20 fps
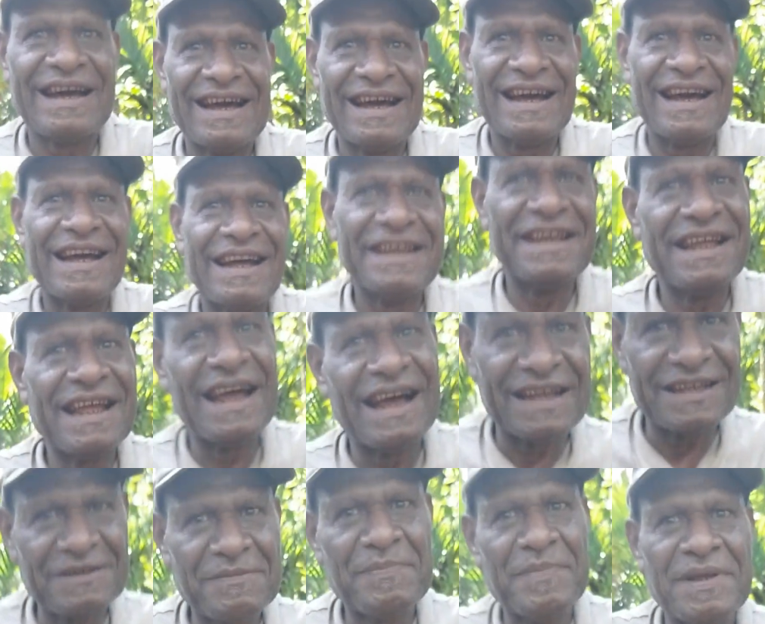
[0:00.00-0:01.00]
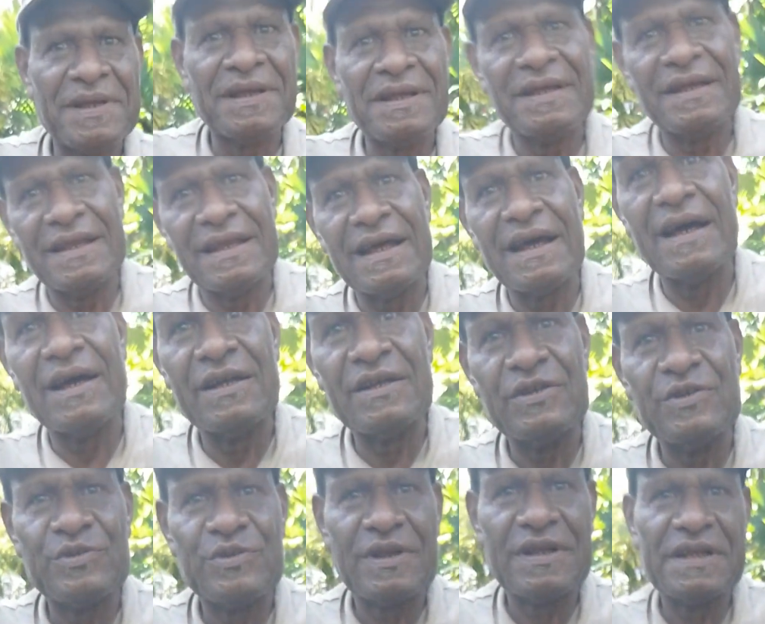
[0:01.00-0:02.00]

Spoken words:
They asked me, and I usually